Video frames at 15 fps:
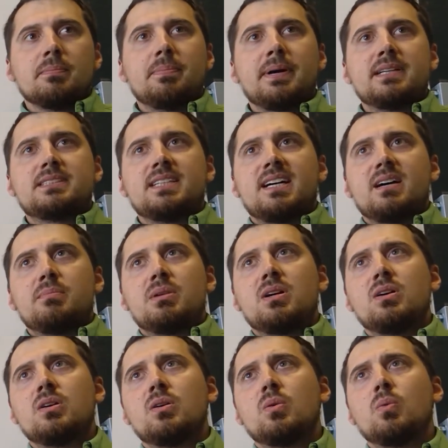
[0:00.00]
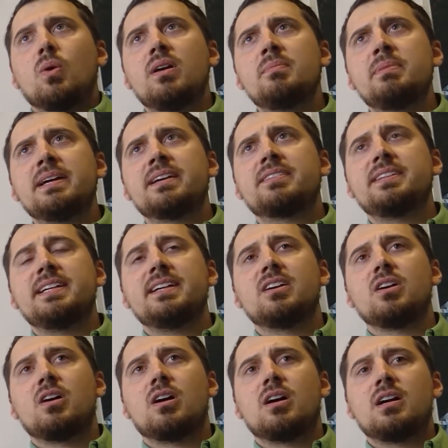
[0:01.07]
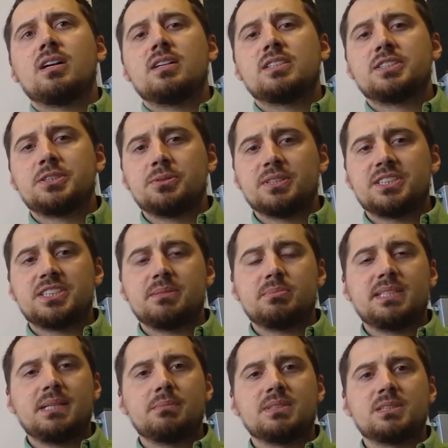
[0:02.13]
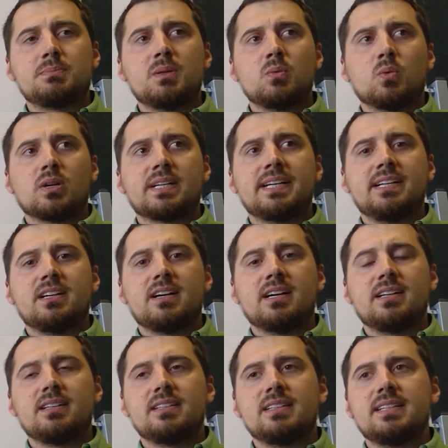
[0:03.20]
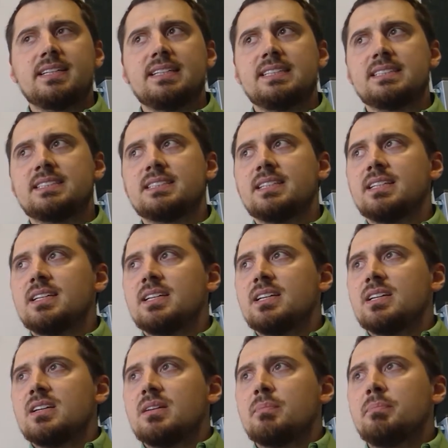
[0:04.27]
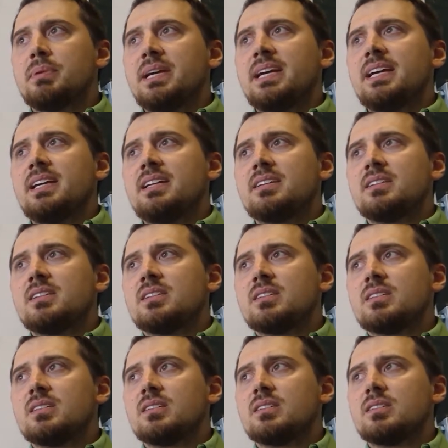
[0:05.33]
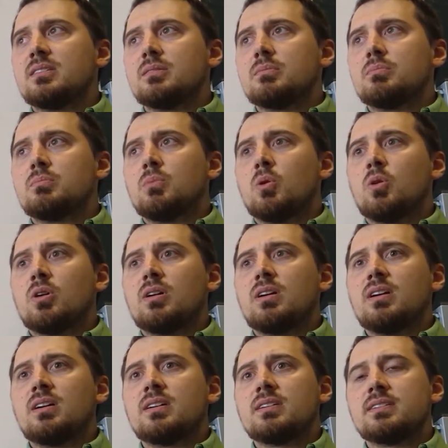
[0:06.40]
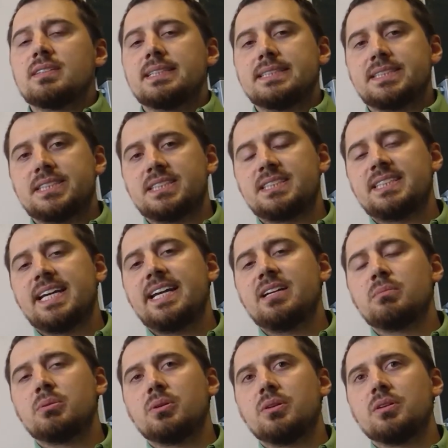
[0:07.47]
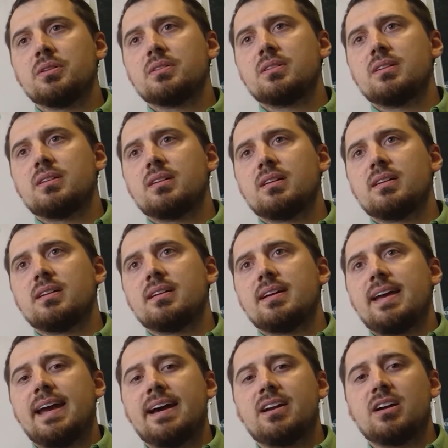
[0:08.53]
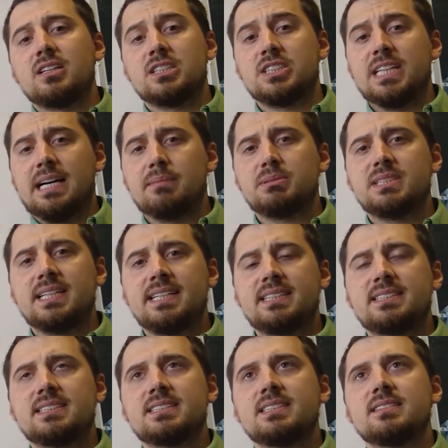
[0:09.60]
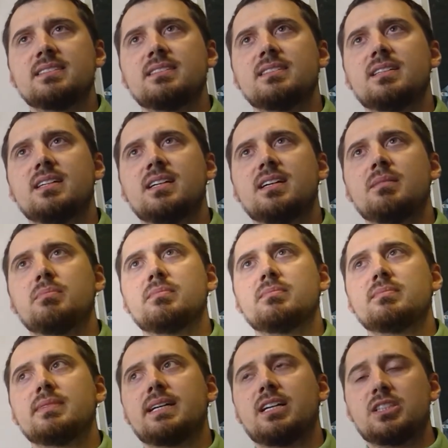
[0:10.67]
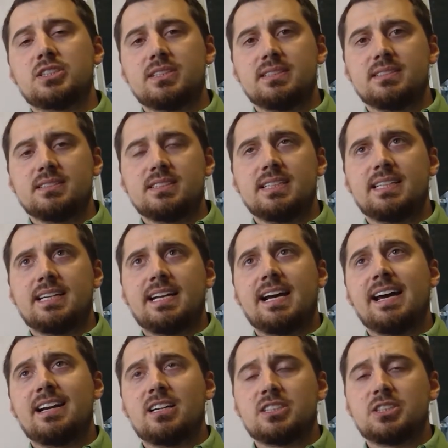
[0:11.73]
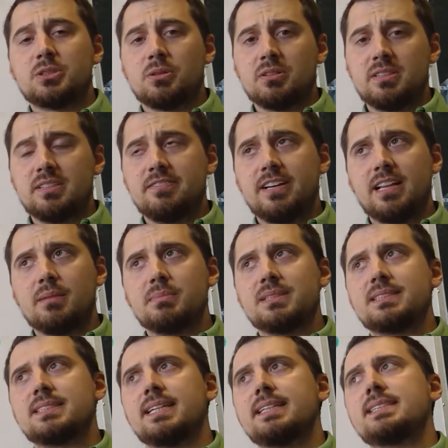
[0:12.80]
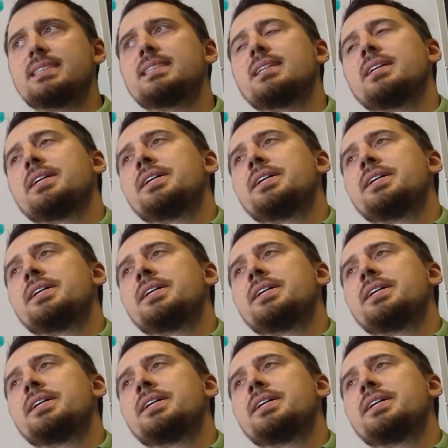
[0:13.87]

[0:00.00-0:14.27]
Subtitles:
But one big thing our stewardship team has been working on is being more sustainable at our job sites, at our solar development sites,